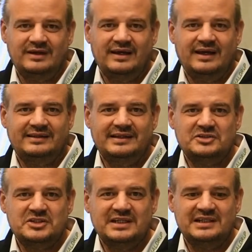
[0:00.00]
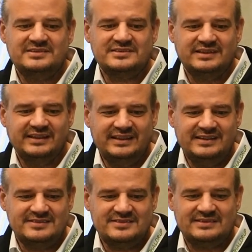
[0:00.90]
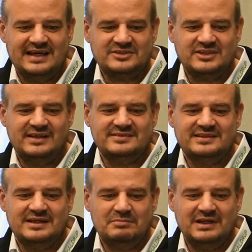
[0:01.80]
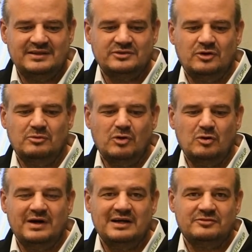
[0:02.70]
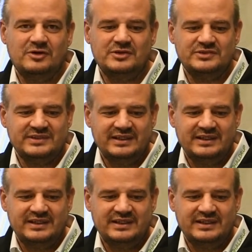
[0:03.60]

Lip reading: Additional screens such as tablets or mobile phones